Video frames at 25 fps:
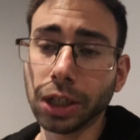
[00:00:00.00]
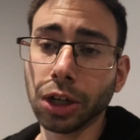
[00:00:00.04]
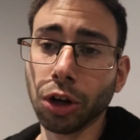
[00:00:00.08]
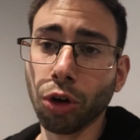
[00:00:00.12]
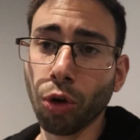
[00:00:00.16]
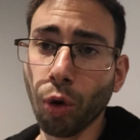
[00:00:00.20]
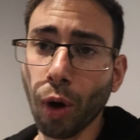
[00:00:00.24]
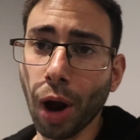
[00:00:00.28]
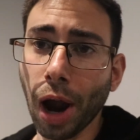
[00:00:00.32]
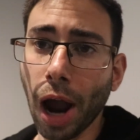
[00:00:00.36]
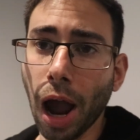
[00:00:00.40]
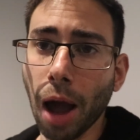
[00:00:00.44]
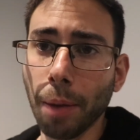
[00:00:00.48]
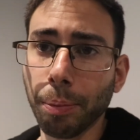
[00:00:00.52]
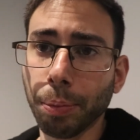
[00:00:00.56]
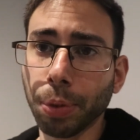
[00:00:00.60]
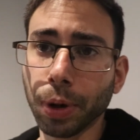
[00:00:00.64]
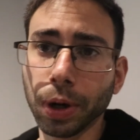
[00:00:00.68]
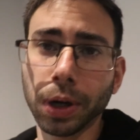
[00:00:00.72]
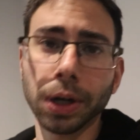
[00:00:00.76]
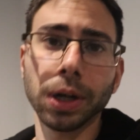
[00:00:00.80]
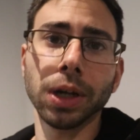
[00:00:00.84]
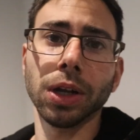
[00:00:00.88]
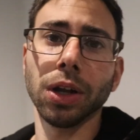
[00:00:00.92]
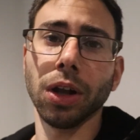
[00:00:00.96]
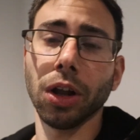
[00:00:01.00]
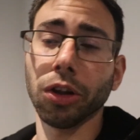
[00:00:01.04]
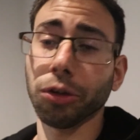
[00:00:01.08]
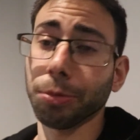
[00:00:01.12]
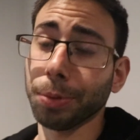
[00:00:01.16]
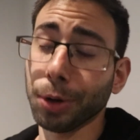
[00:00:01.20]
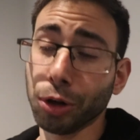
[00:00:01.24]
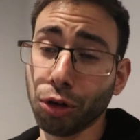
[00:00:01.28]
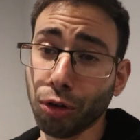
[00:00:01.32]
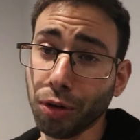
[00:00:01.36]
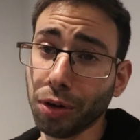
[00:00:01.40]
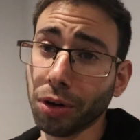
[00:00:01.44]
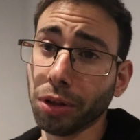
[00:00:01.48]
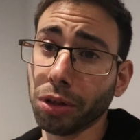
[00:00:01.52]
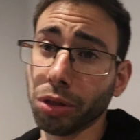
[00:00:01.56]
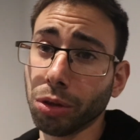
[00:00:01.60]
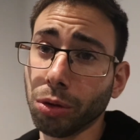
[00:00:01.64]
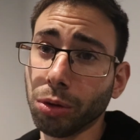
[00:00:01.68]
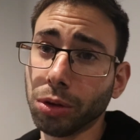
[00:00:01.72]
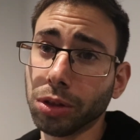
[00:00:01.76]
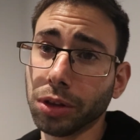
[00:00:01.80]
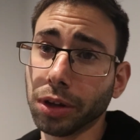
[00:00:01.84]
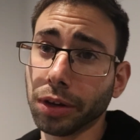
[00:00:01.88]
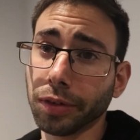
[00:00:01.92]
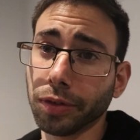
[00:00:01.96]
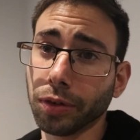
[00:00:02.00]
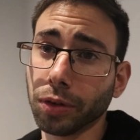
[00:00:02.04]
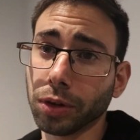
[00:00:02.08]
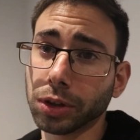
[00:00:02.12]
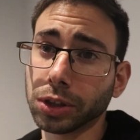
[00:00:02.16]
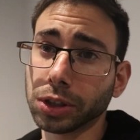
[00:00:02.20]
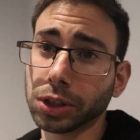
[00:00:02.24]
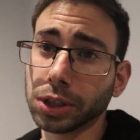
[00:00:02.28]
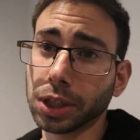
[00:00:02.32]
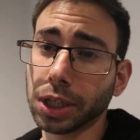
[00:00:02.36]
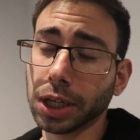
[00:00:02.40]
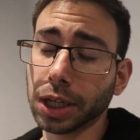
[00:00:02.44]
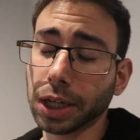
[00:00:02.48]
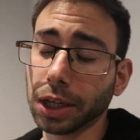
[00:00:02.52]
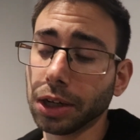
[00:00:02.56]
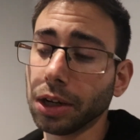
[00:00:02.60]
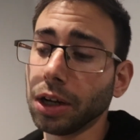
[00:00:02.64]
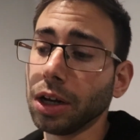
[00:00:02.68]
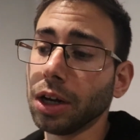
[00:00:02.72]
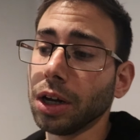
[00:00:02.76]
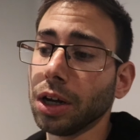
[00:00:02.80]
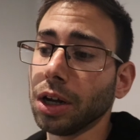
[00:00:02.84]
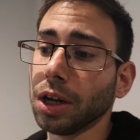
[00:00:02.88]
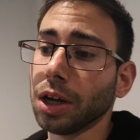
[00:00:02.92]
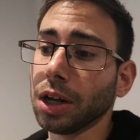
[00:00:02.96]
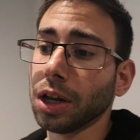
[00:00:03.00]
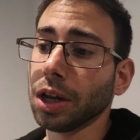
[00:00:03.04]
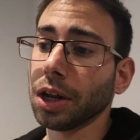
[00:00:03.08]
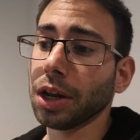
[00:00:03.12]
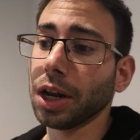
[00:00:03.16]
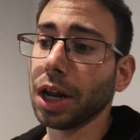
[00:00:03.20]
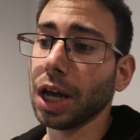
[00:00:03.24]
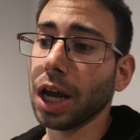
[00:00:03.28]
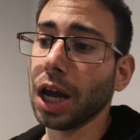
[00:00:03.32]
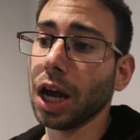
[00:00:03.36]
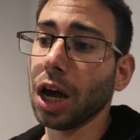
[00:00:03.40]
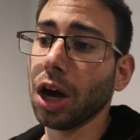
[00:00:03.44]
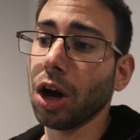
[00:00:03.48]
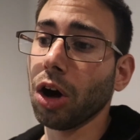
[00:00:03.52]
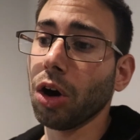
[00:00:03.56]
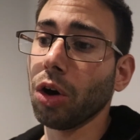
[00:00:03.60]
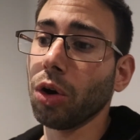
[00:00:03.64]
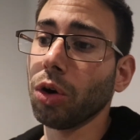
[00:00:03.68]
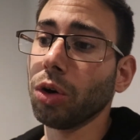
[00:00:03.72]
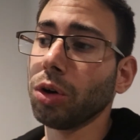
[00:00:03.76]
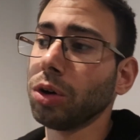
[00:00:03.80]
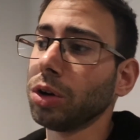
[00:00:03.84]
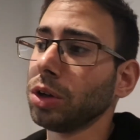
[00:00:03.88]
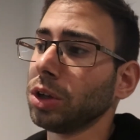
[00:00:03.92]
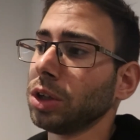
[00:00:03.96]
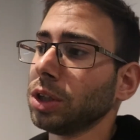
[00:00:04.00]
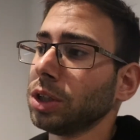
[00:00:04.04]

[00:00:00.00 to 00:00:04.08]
Crap. I lost my train of thought there for a second. Now,